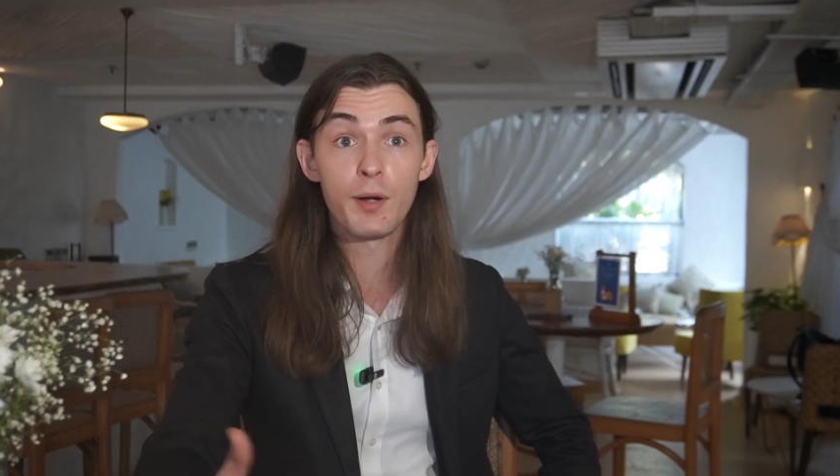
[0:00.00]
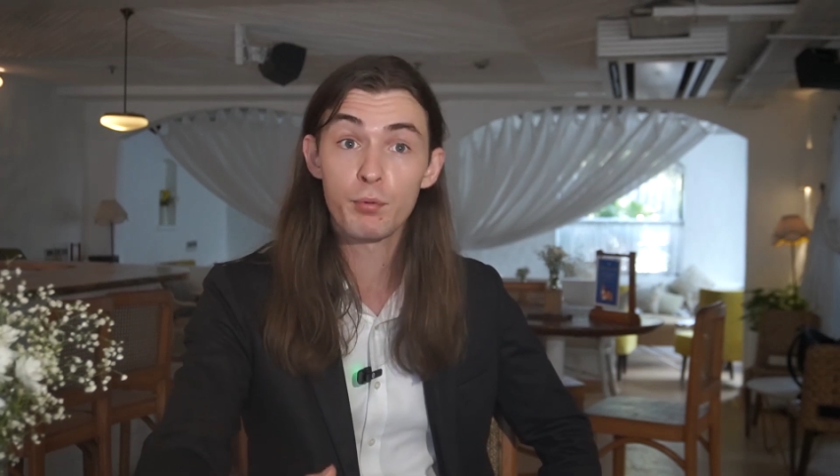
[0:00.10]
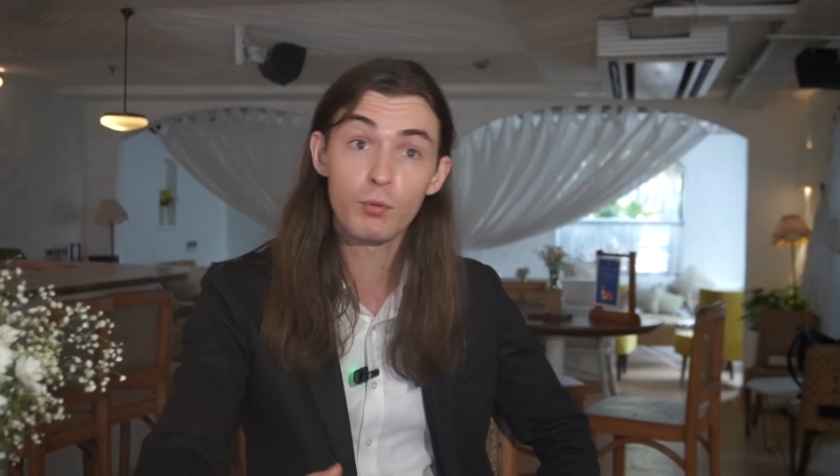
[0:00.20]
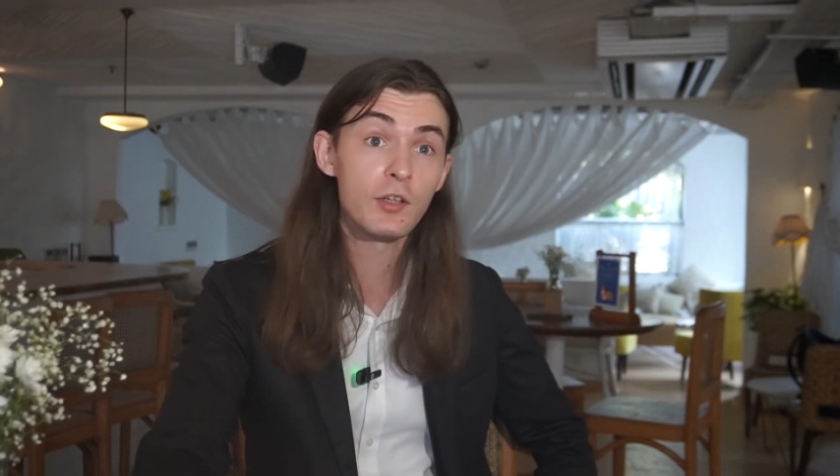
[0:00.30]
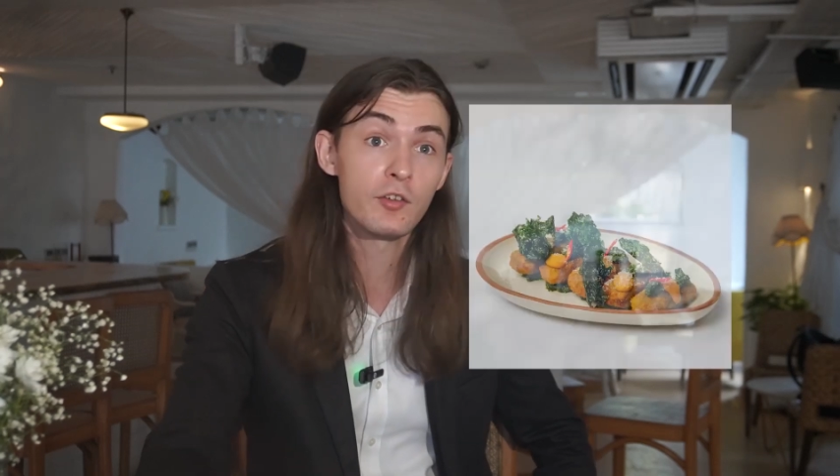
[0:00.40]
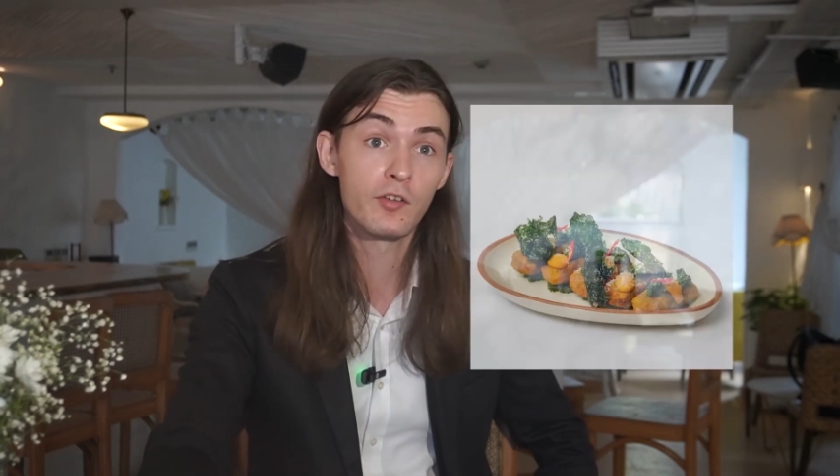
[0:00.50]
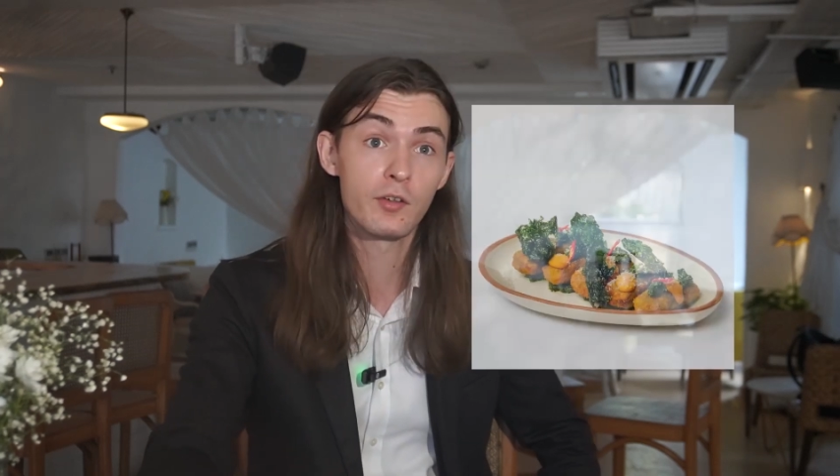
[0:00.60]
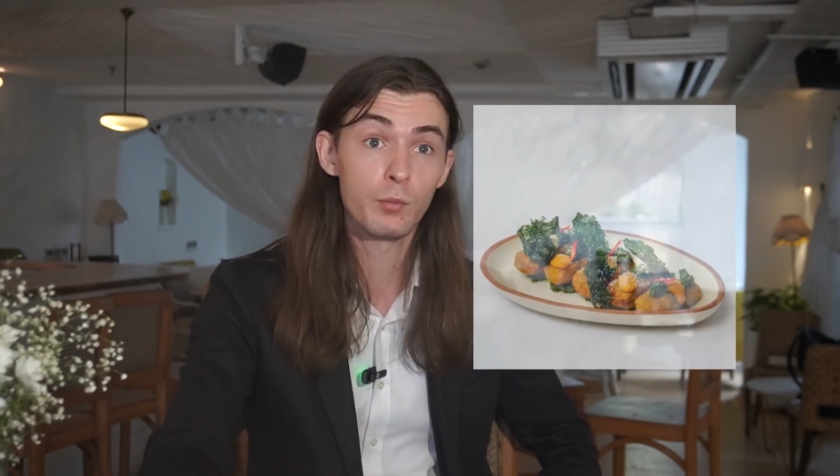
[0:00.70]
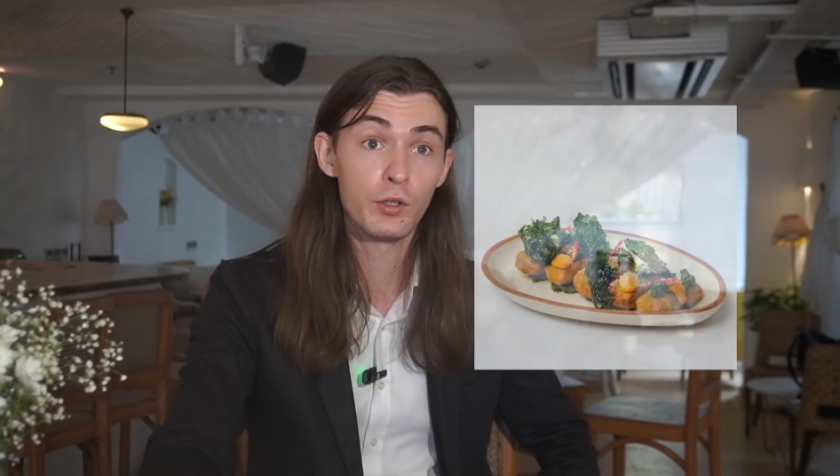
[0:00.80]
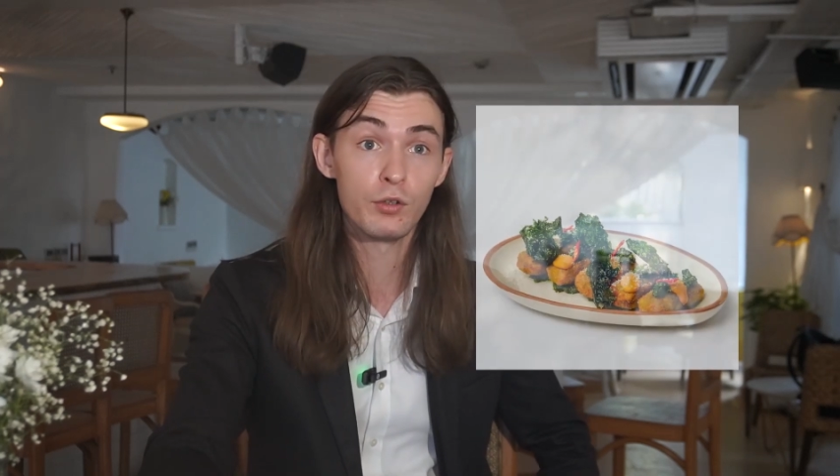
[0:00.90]
preparations
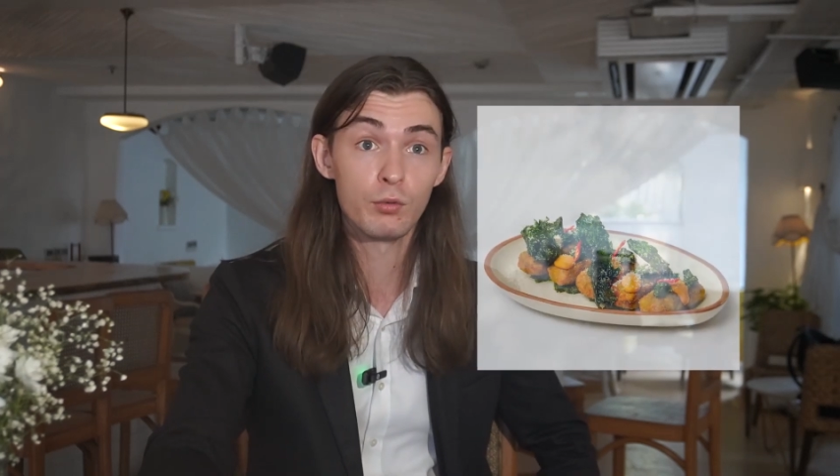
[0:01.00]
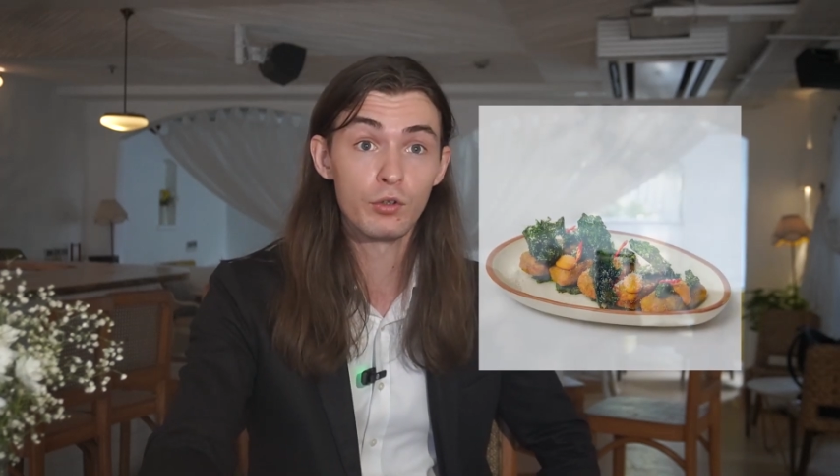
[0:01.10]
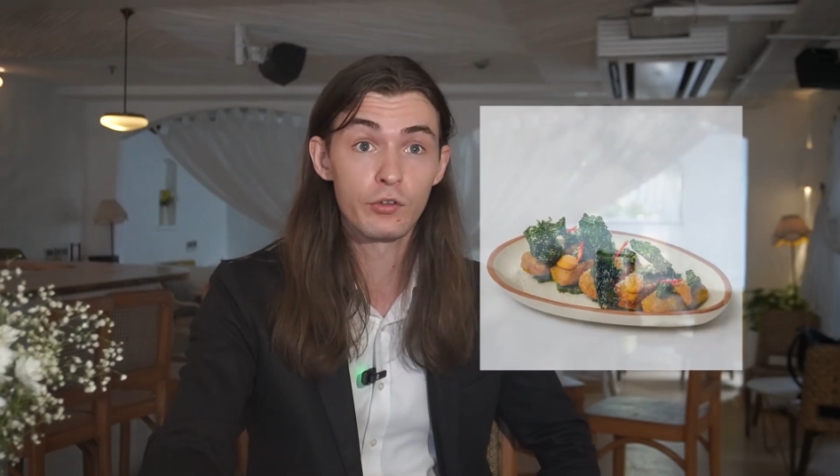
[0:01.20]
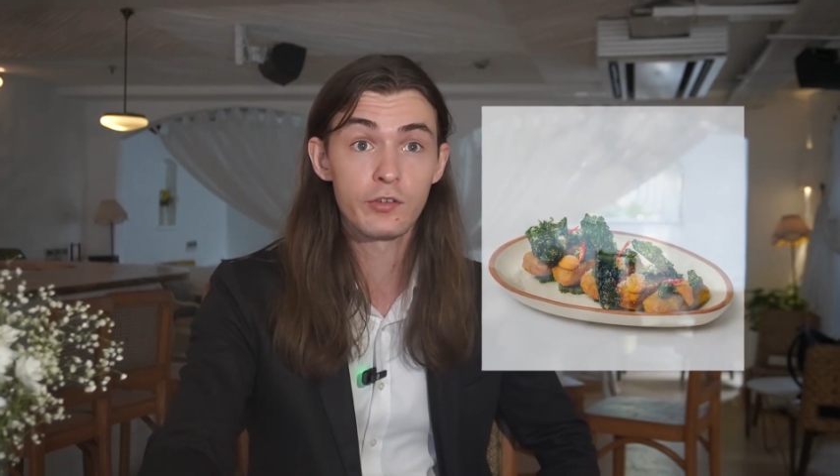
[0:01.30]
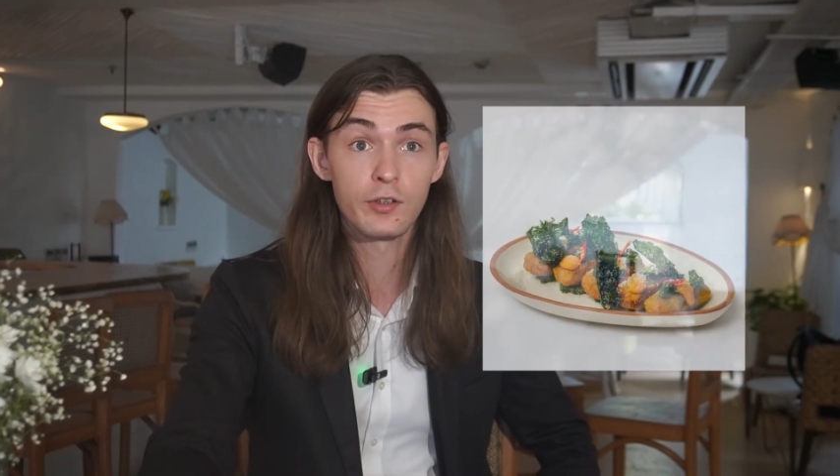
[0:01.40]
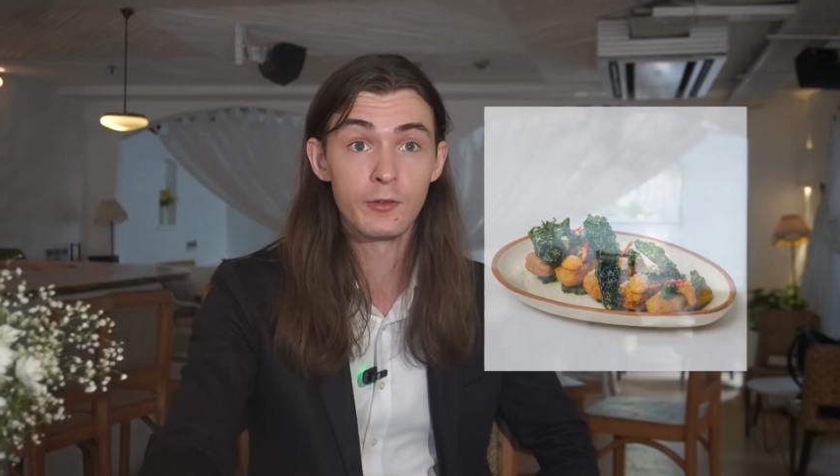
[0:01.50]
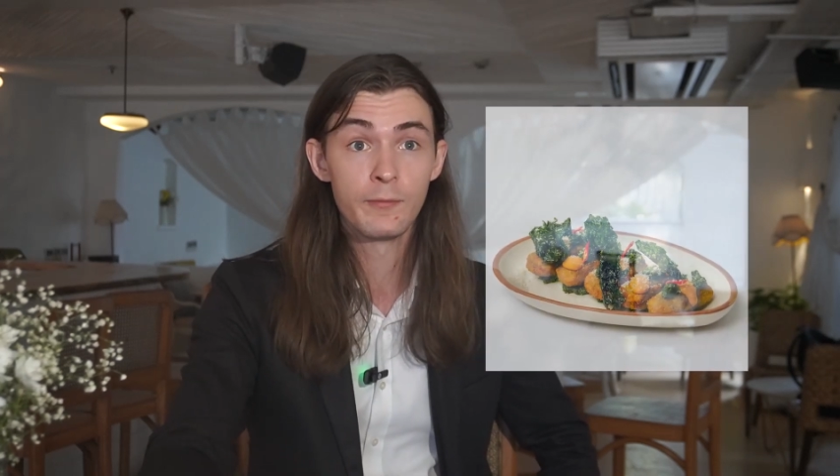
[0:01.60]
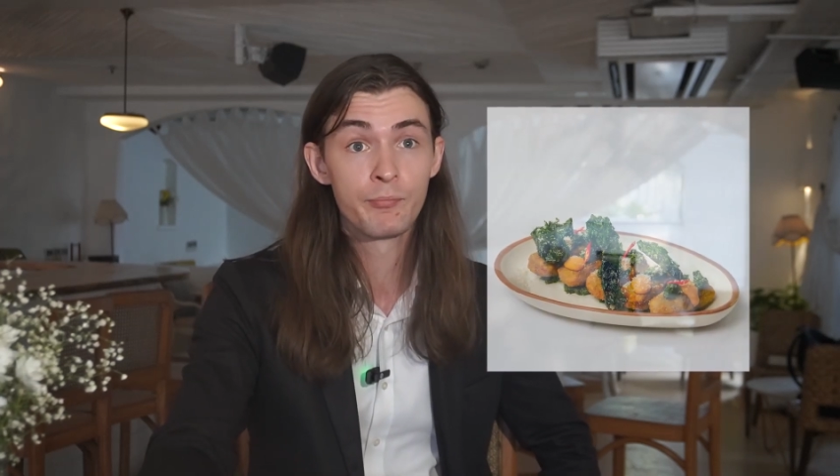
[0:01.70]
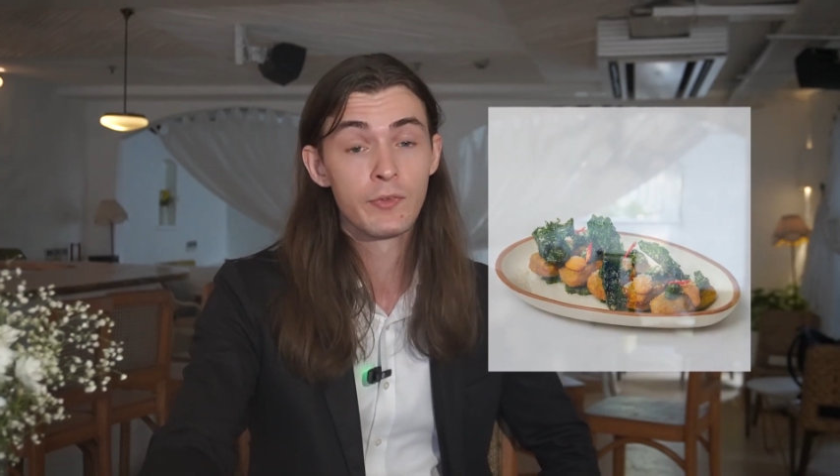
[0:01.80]
that we do also.